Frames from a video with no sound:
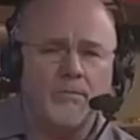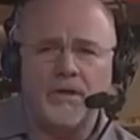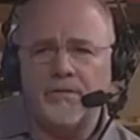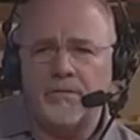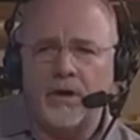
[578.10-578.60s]

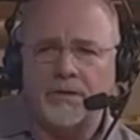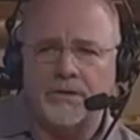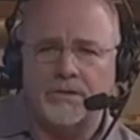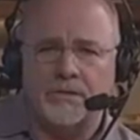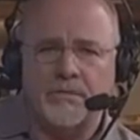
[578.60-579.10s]
in
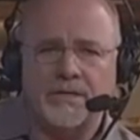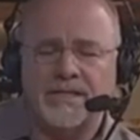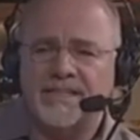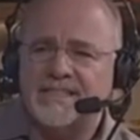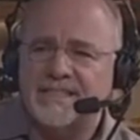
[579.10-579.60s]
Marxism. It's
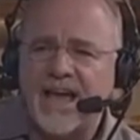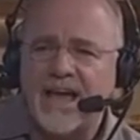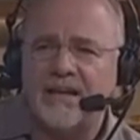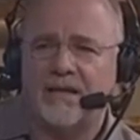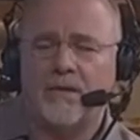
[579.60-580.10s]

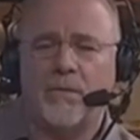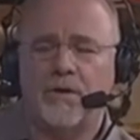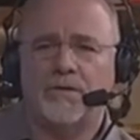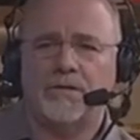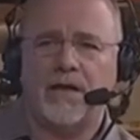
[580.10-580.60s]
exactly what you
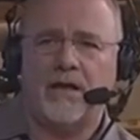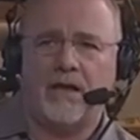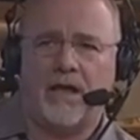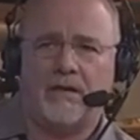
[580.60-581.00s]
just outlined.